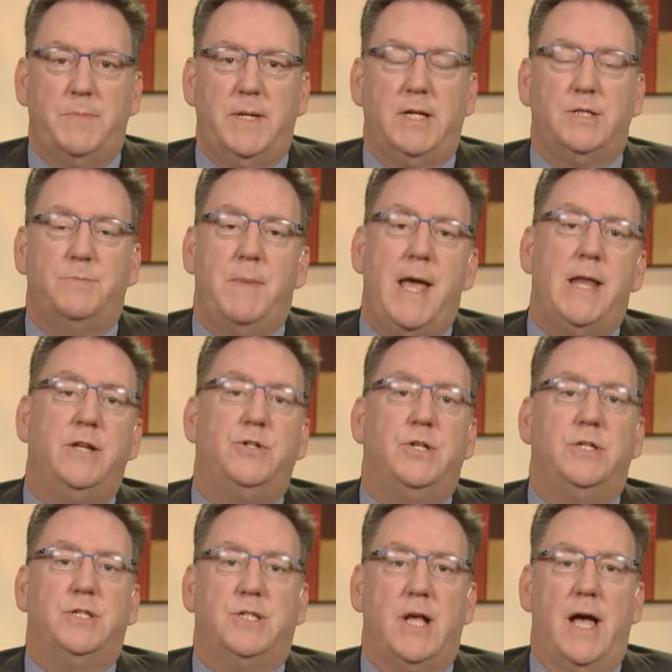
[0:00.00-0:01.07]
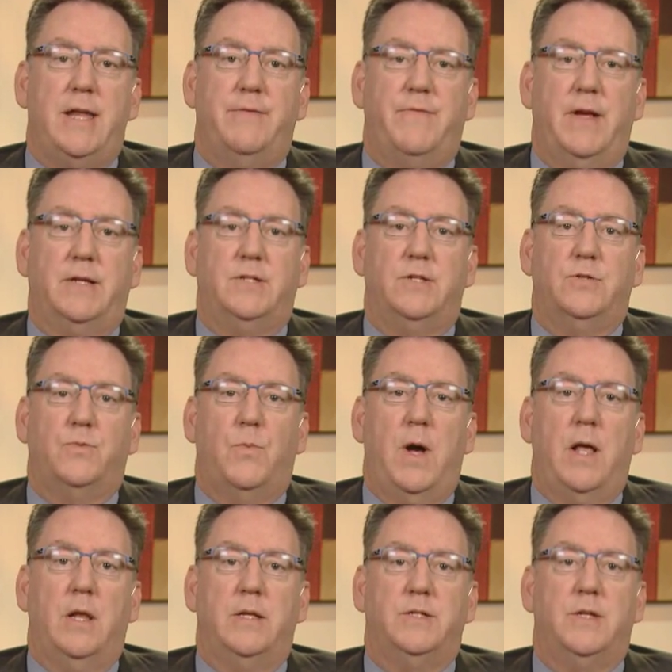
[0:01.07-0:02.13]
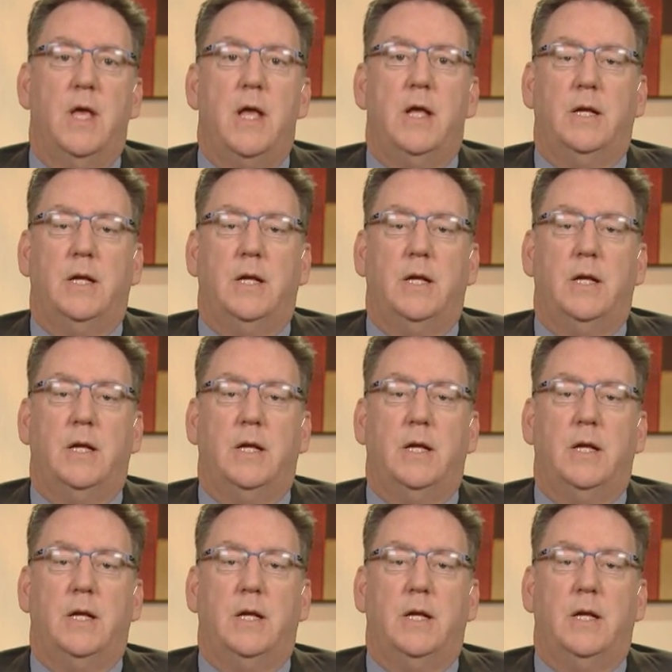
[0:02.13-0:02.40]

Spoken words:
because managing side effects as well as